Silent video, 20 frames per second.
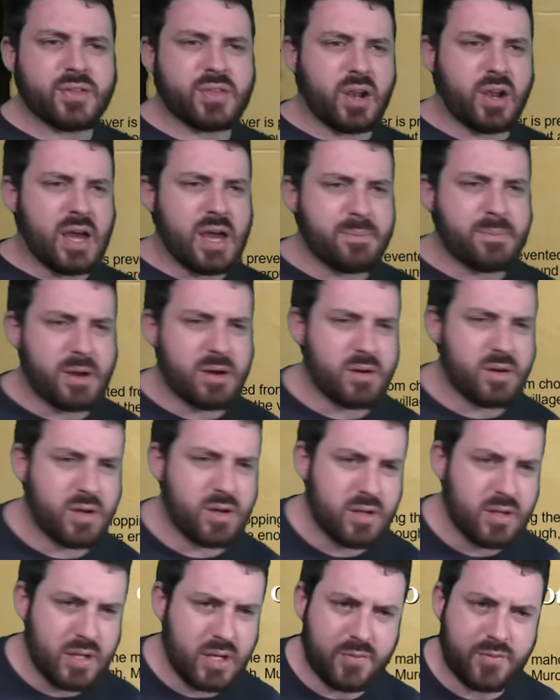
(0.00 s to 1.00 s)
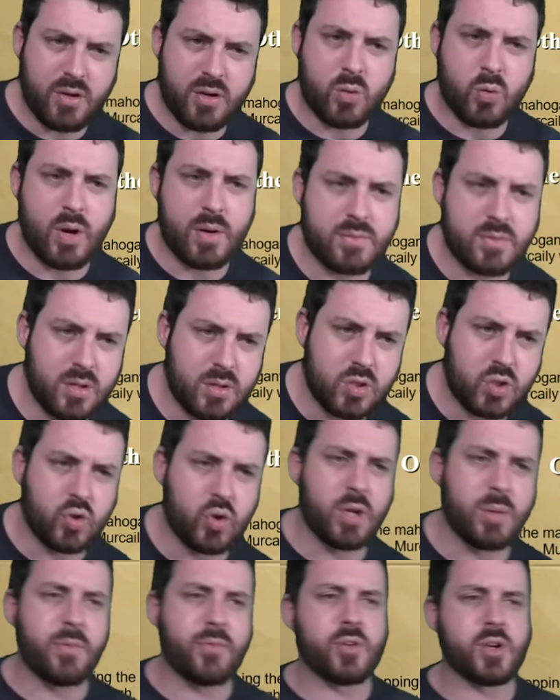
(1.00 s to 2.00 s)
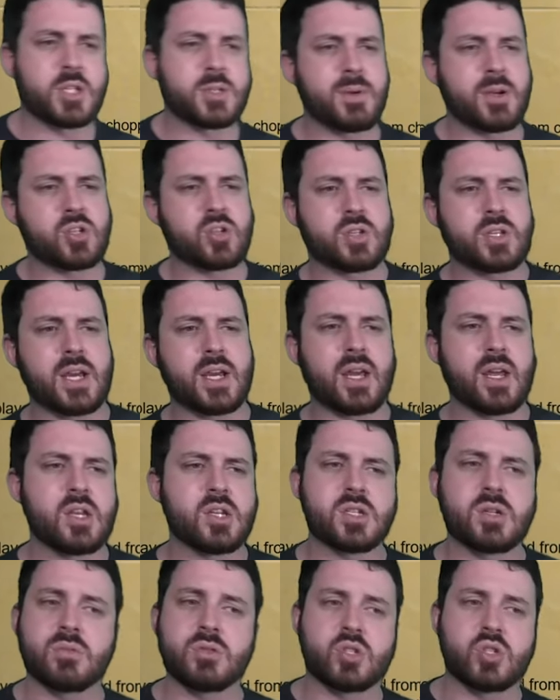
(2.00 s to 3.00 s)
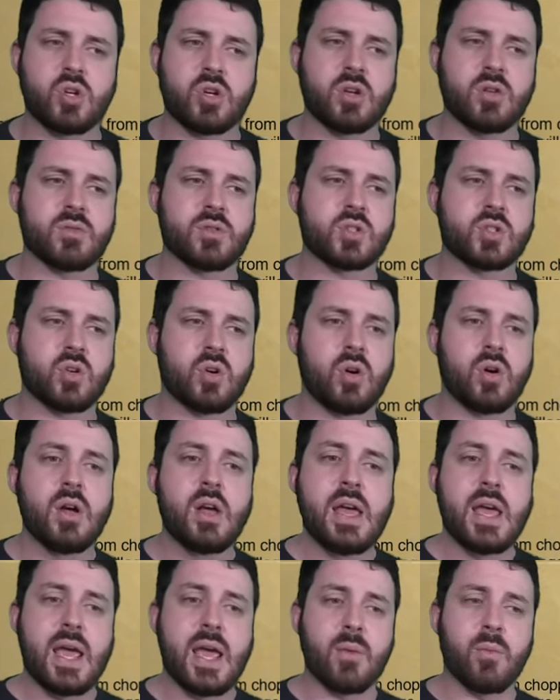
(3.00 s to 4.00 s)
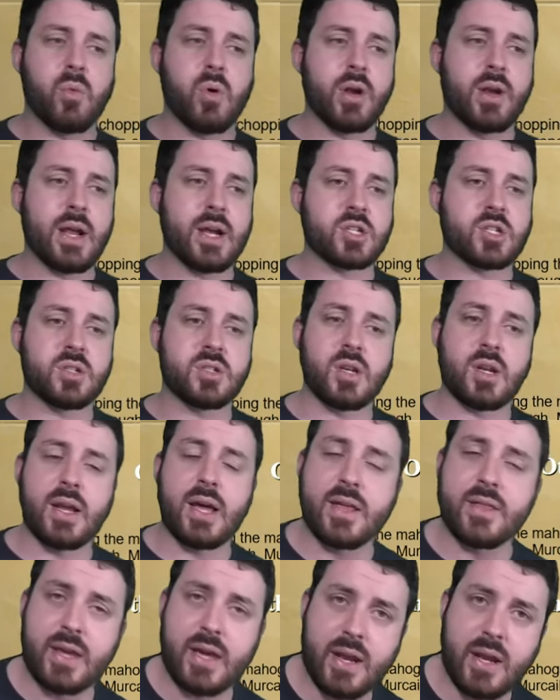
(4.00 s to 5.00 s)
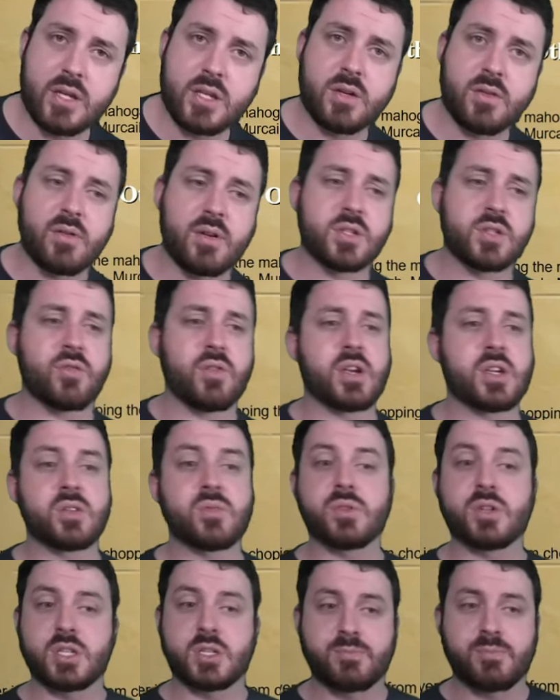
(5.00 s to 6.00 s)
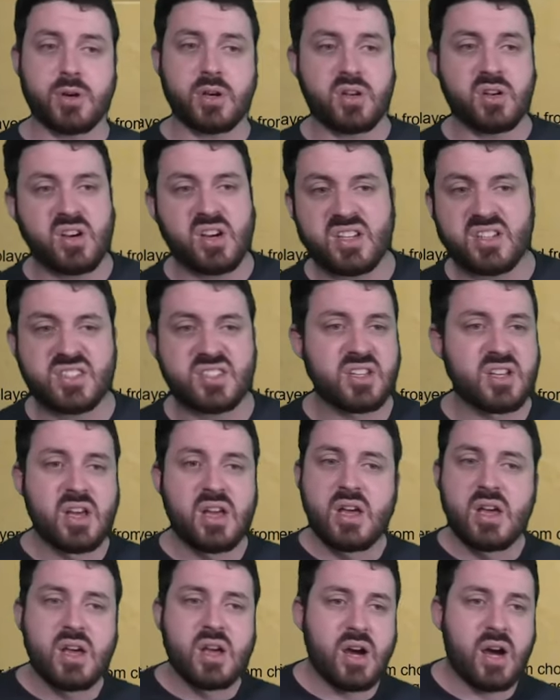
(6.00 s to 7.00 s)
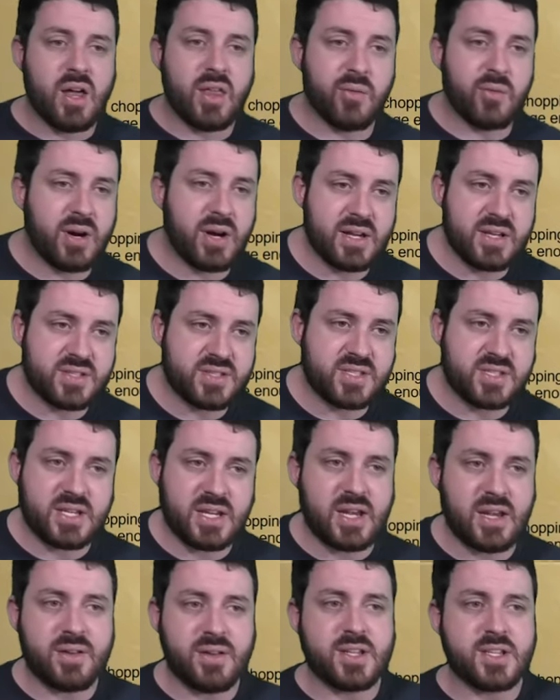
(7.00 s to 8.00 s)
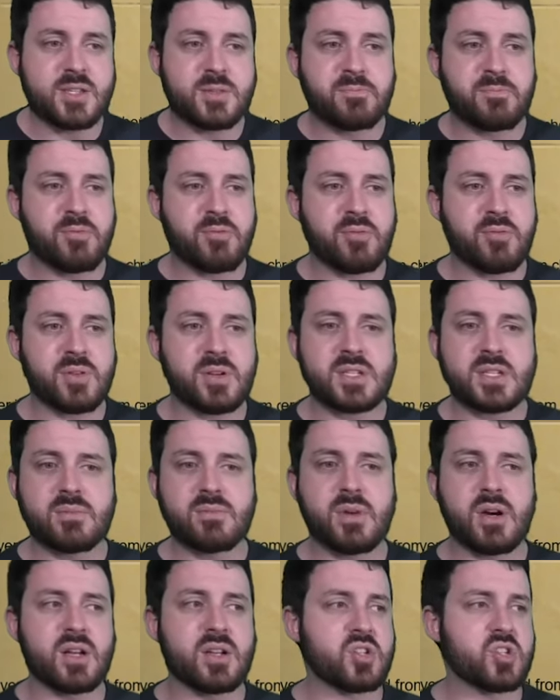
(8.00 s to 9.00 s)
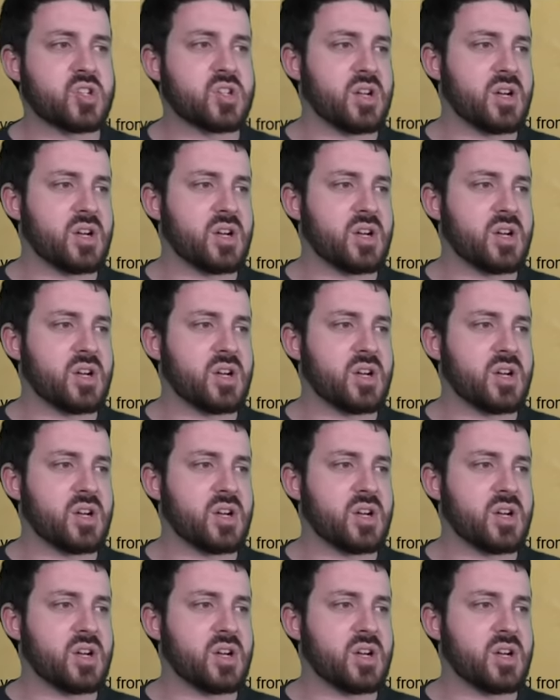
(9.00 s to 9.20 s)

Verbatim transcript: The Lightbearer, if you equipped it shortly before your special attack energy was due to restore, it won't actually delay the energy restoration, which is pretty nice. Otherwise, yeah, it's pretty much...